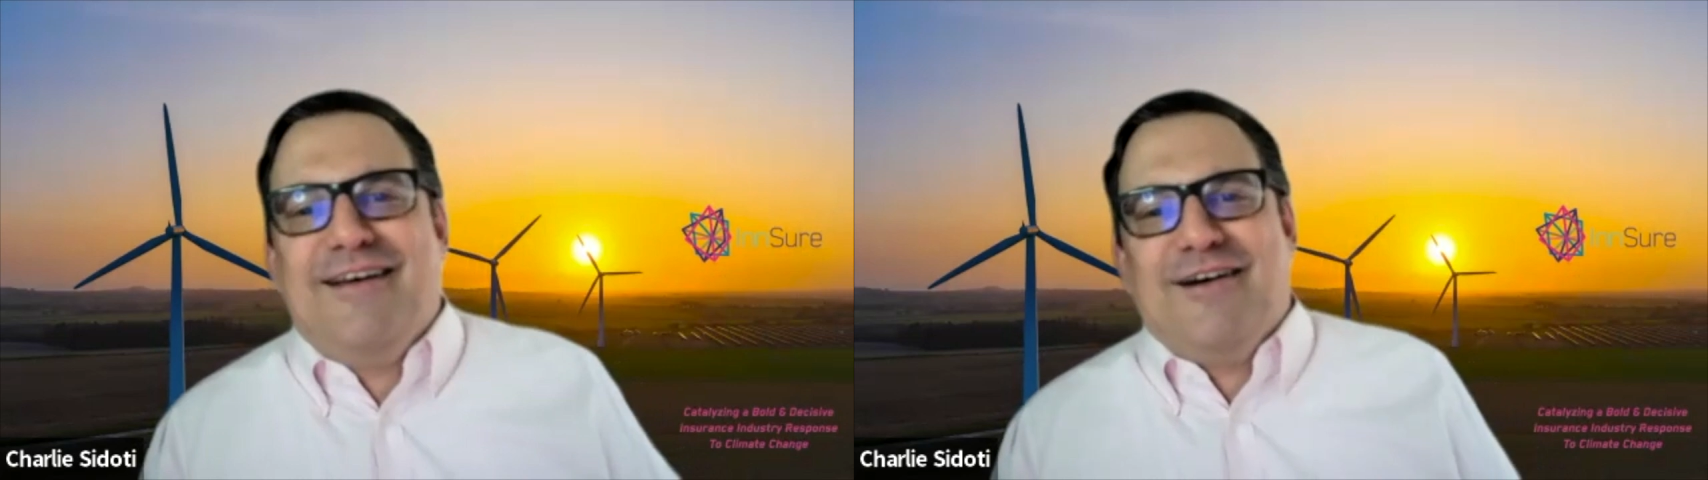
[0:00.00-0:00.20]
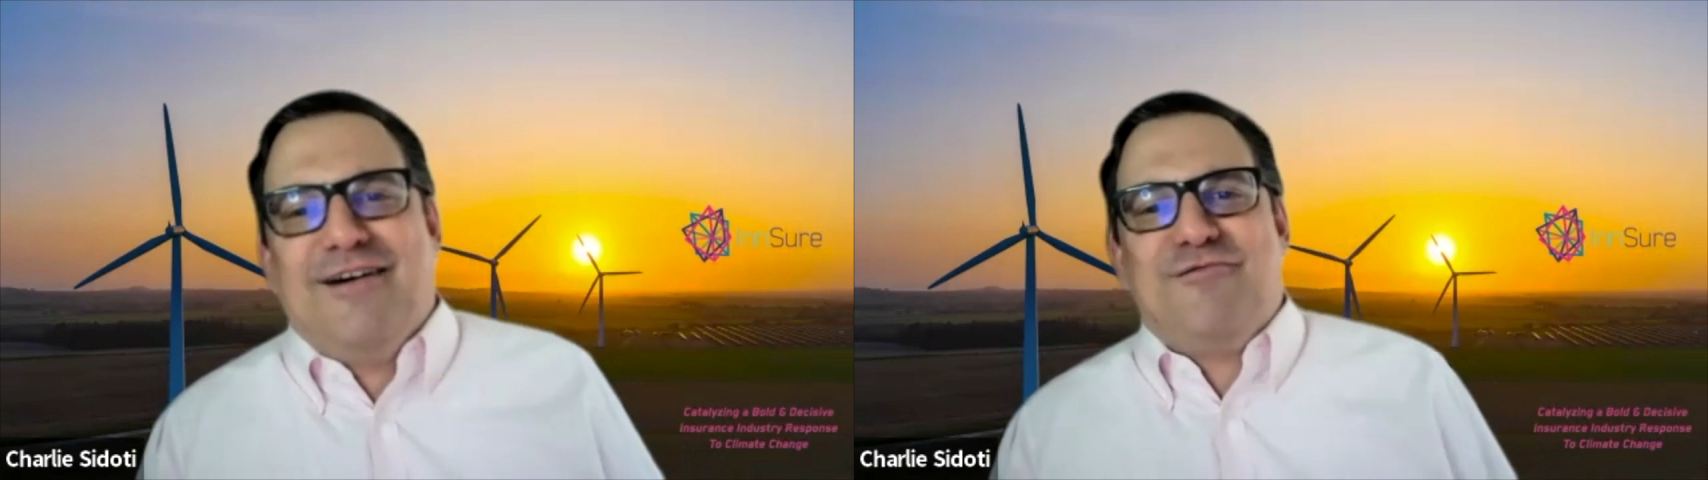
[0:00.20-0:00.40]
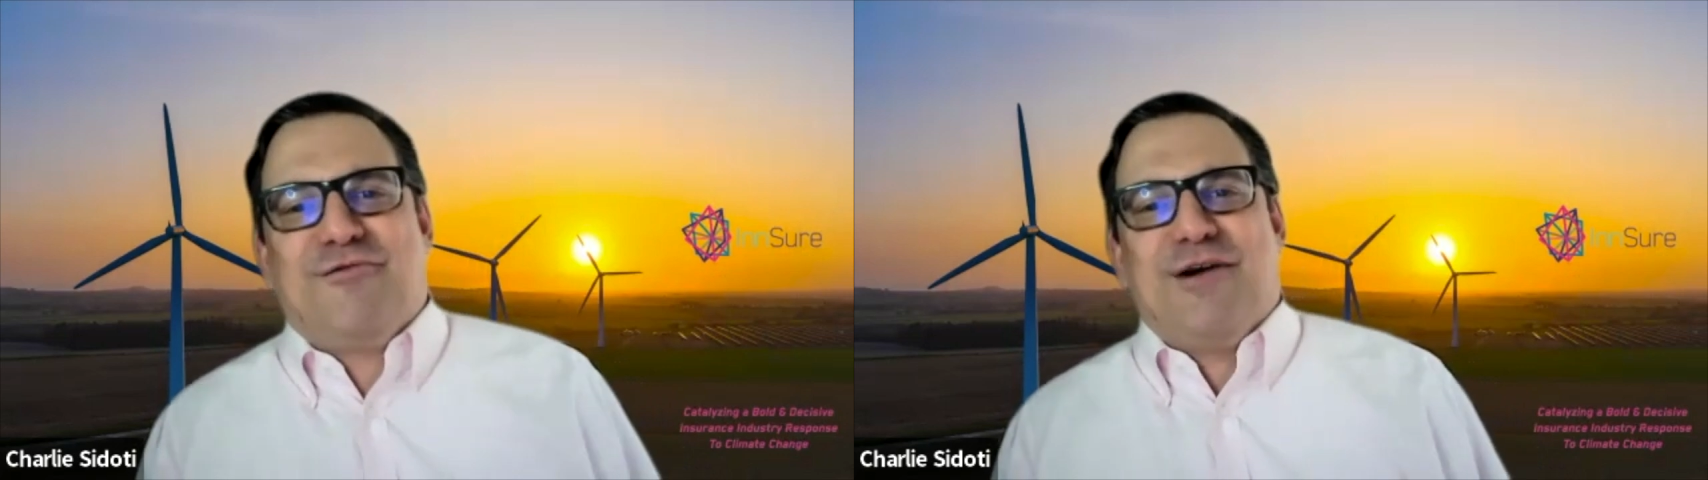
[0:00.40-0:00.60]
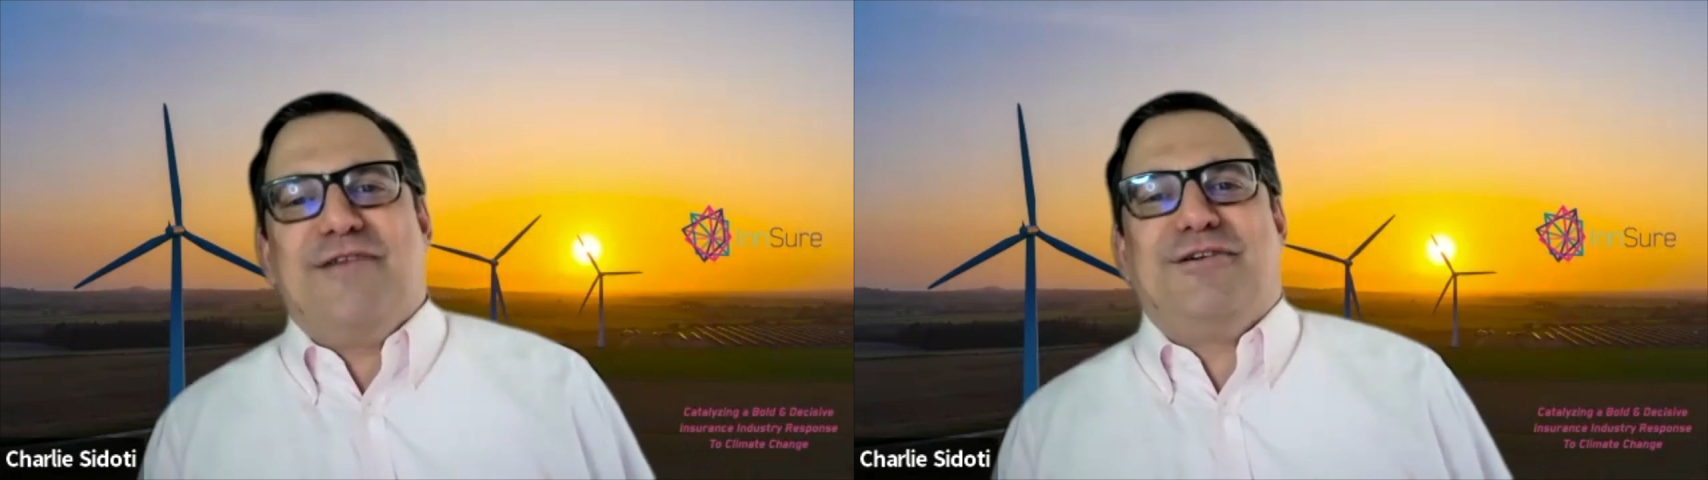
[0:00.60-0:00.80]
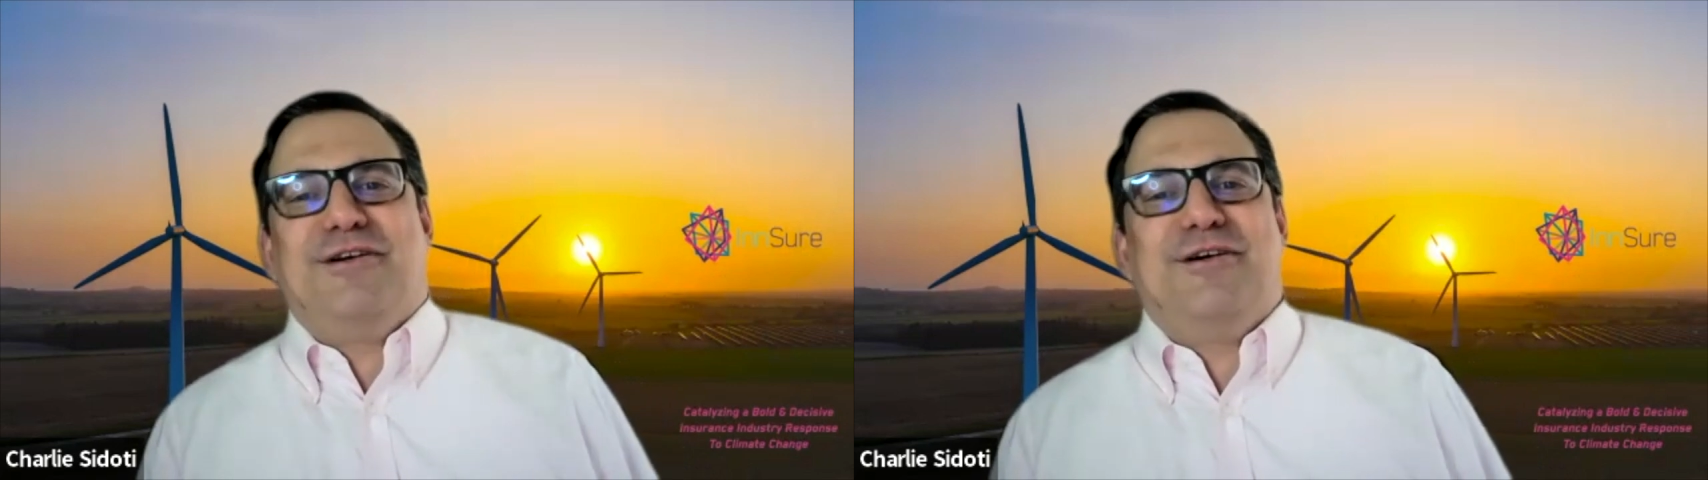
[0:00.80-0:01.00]
of
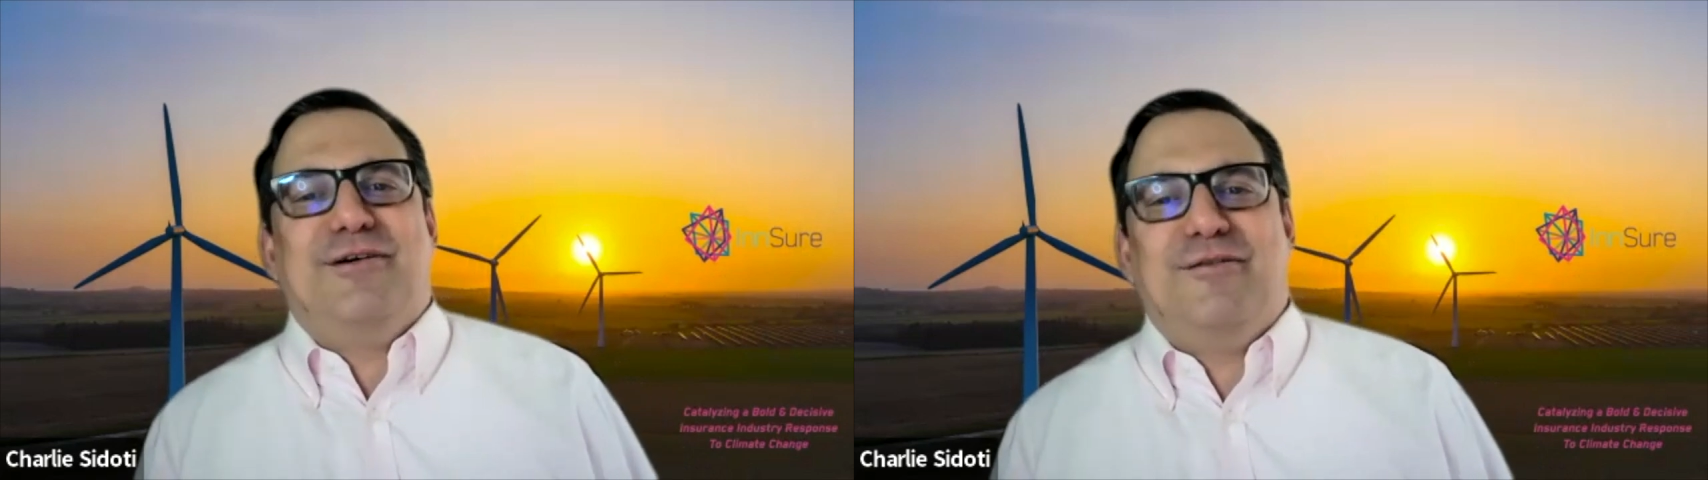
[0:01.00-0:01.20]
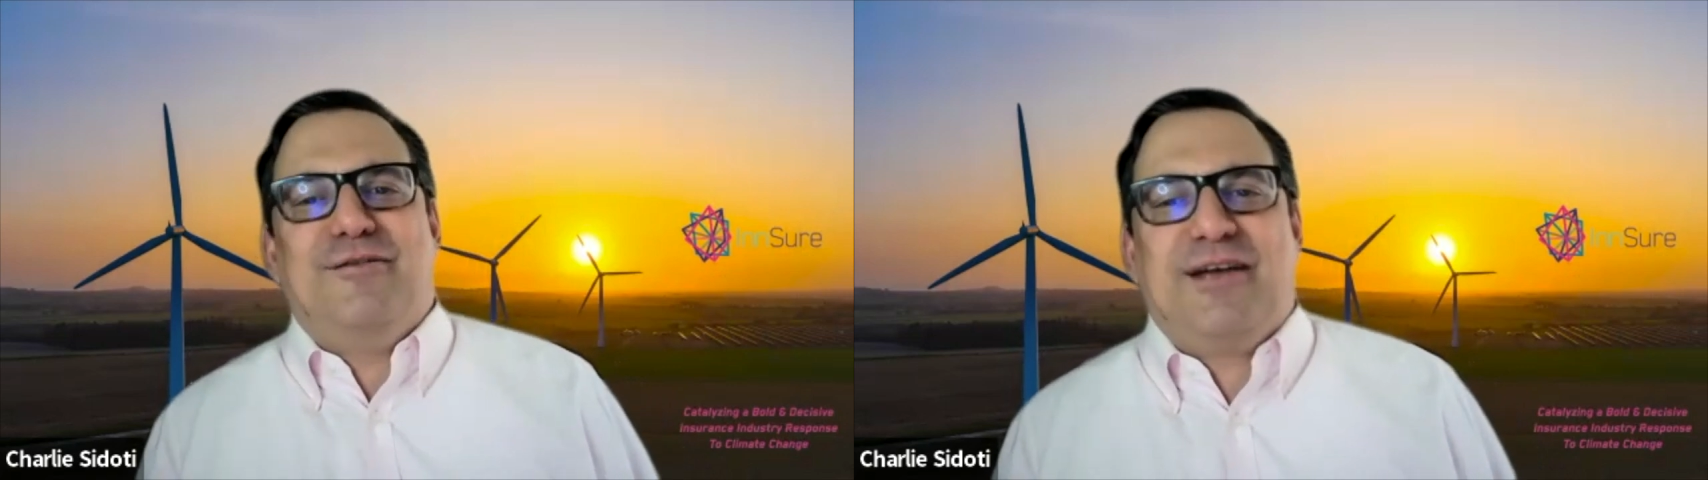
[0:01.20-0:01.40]
revenue,